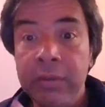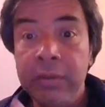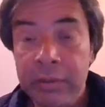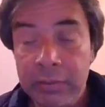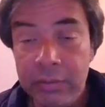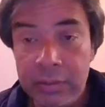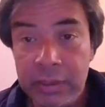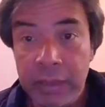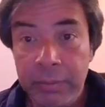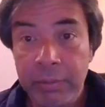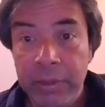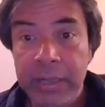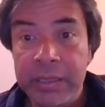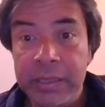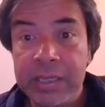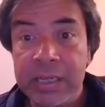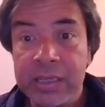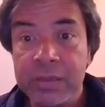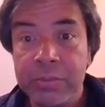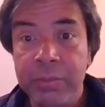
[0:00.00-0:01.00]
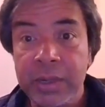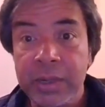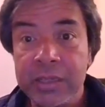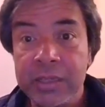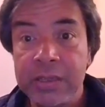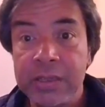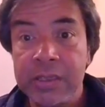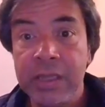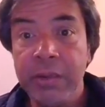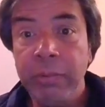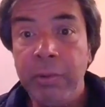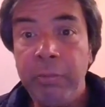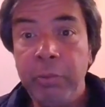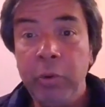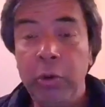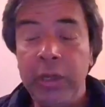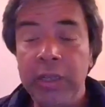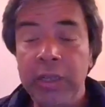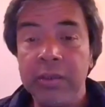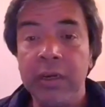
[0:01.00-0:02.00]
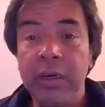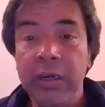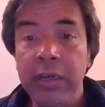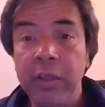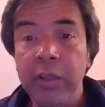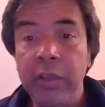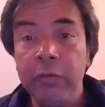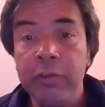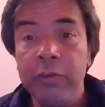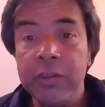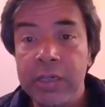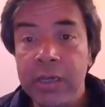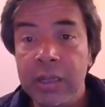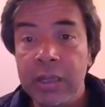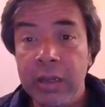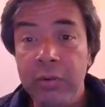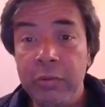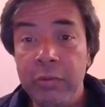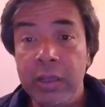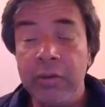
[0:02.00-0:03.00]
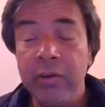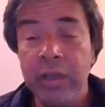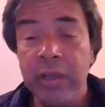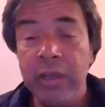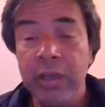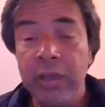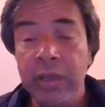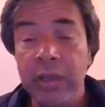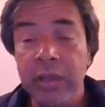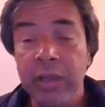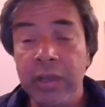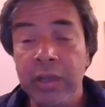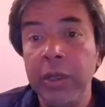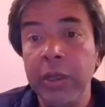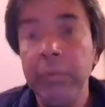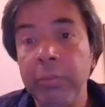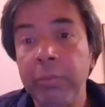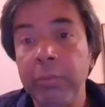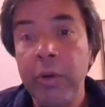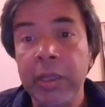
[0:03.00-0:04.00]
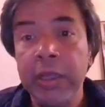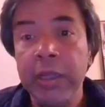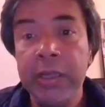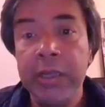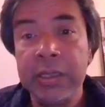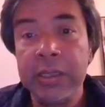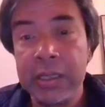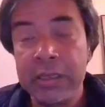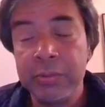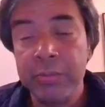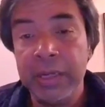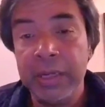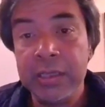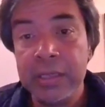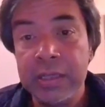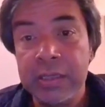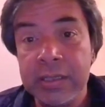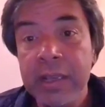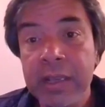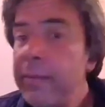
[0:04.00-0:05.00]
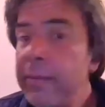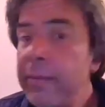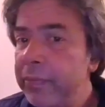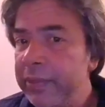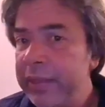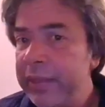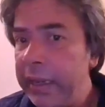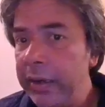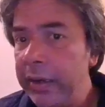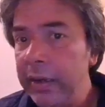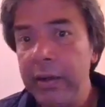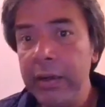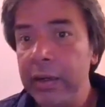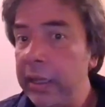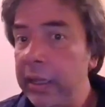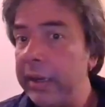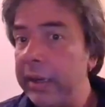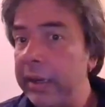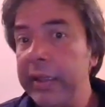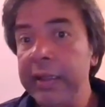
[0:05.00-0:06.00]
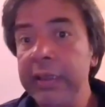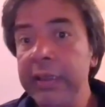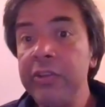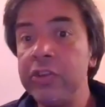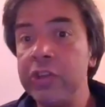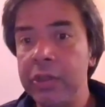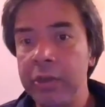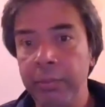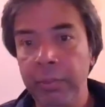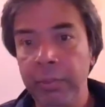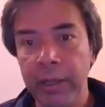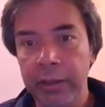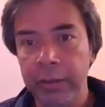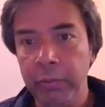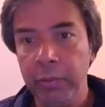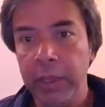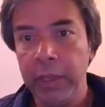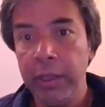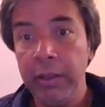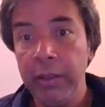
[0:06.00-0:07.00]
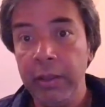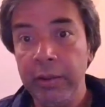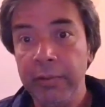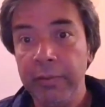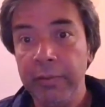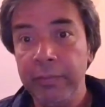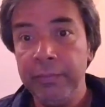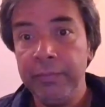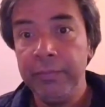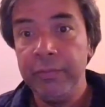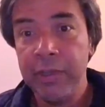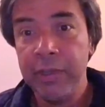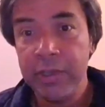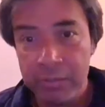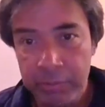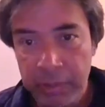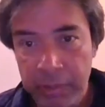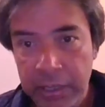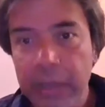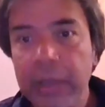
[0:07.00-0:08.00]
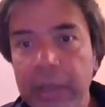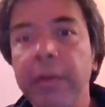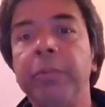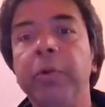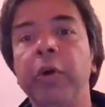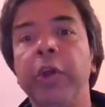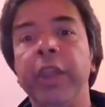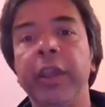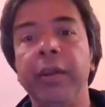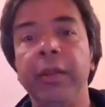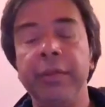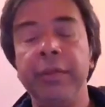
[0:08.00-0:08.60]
They played test matches. They were bowling 30 overs in county cricket. They were going on bowling in test matches. They didn't get injured, by the way. Just making a point.